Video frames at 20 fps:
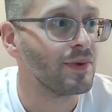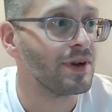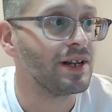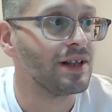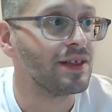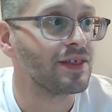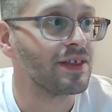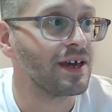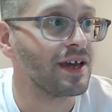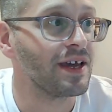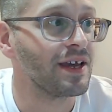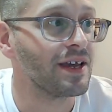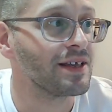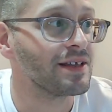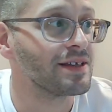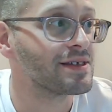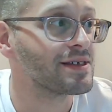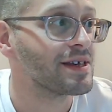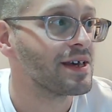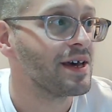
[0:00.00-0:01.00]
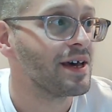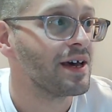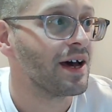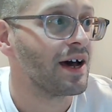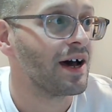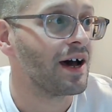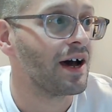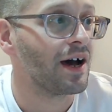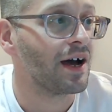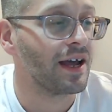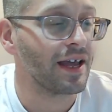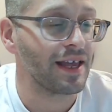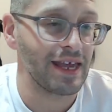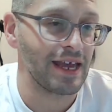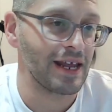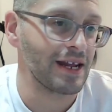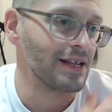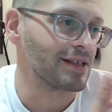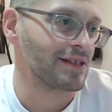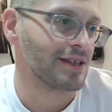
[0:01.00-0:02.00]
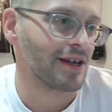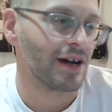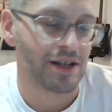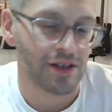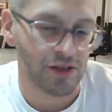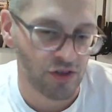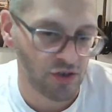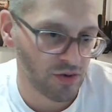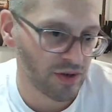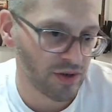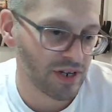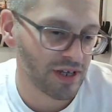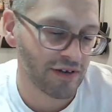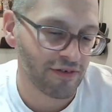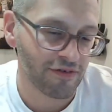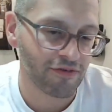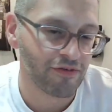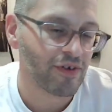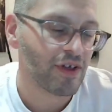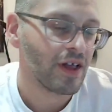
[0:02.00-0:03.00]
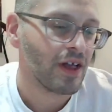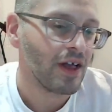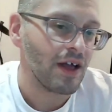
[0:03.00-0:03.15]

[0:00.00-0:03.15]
things. Again, it's not intuitive.